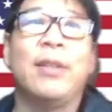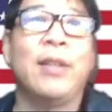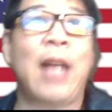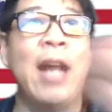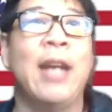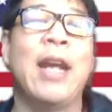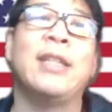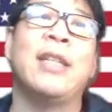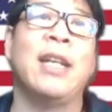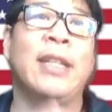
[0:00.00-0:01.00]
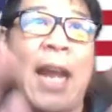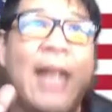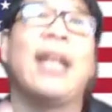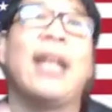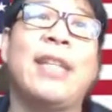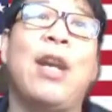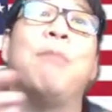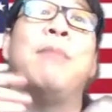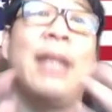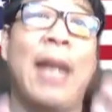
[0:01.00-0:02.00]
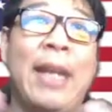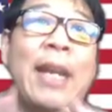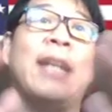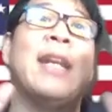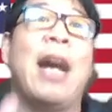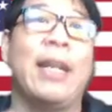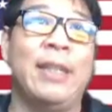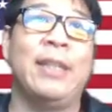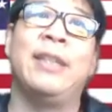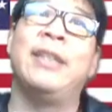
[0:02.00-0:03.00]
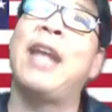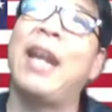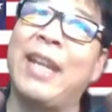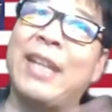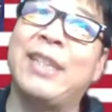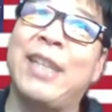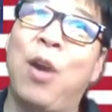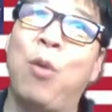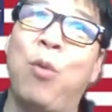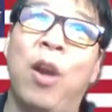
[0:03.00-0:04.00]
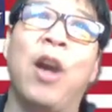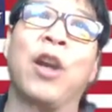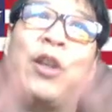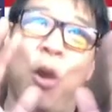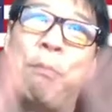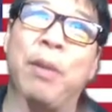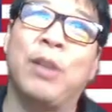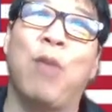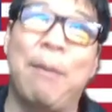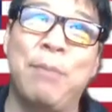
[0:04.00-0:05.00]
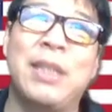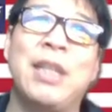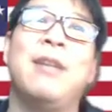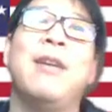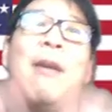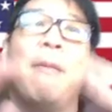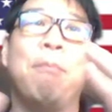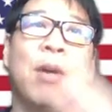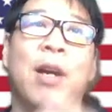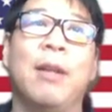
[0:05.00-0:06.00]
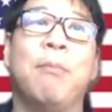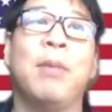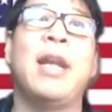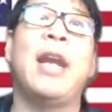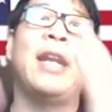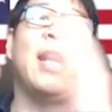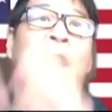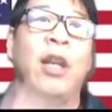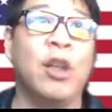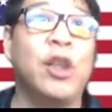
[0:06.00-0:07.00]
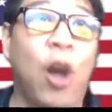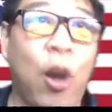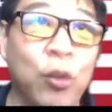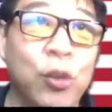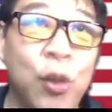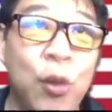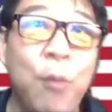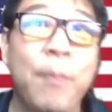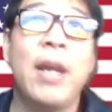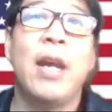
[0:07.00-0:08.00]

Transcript: and that's De La Salle Benede, not De La Salle where Topix Robinson, but Benede under Charles too.